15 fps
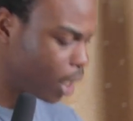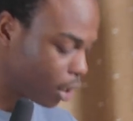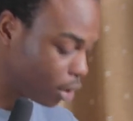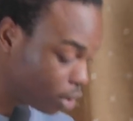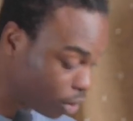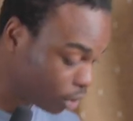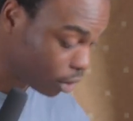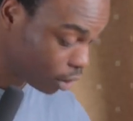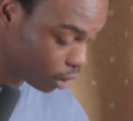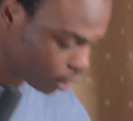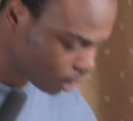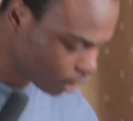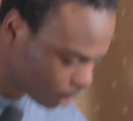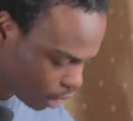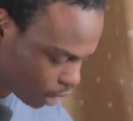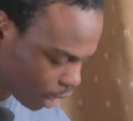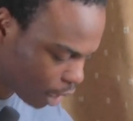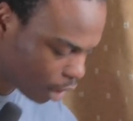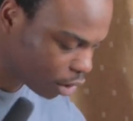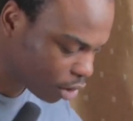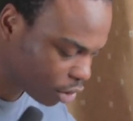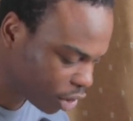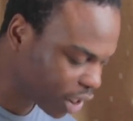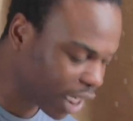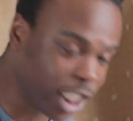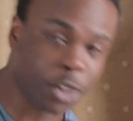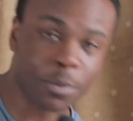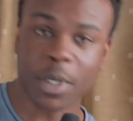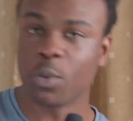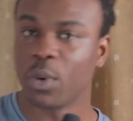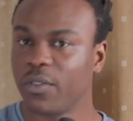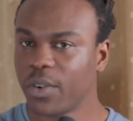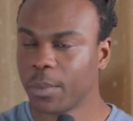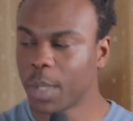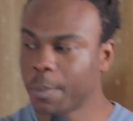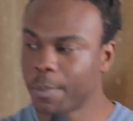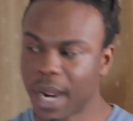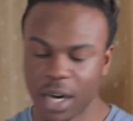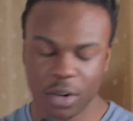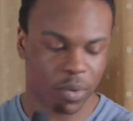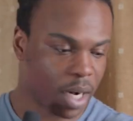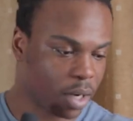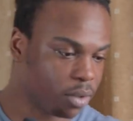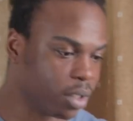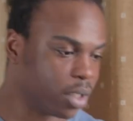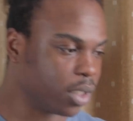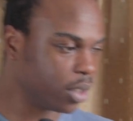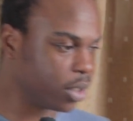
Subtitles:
it just kind of just takes me away from the background,